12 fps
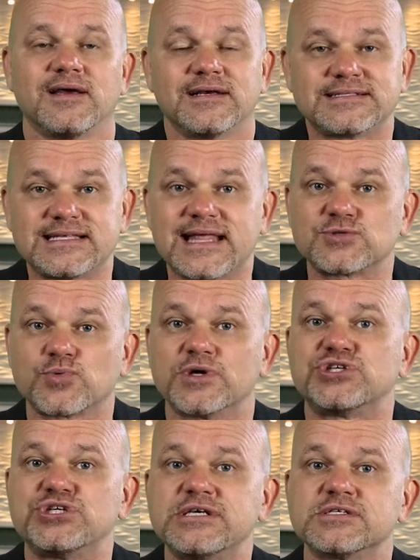See, that's what
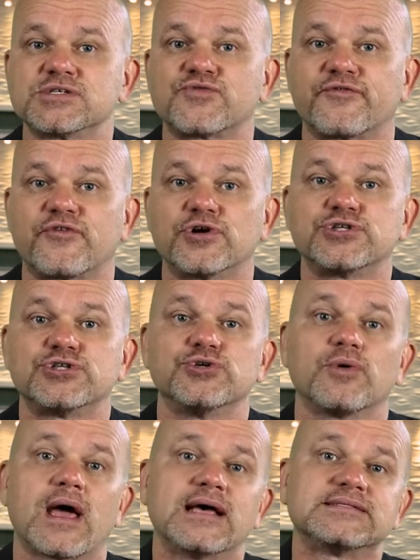Jesus referred
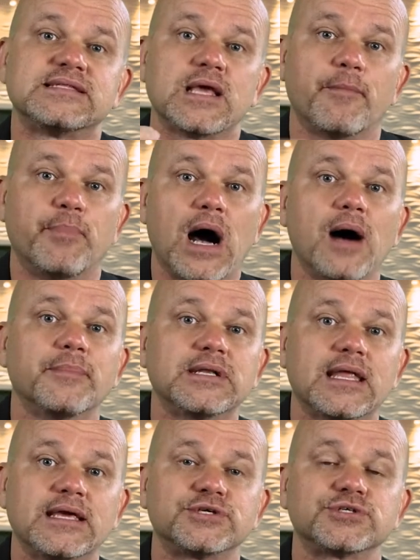to as the
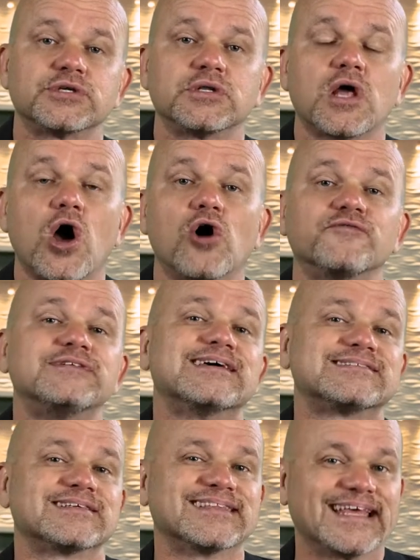abomination of
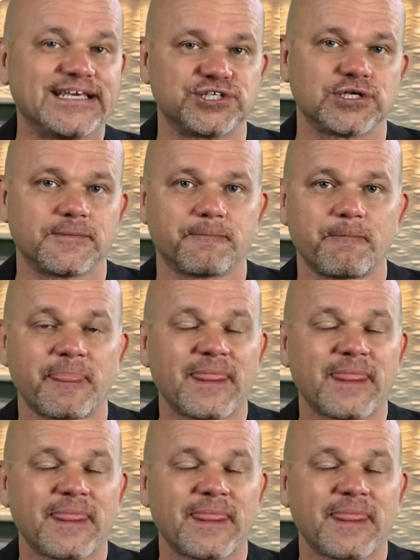desolation.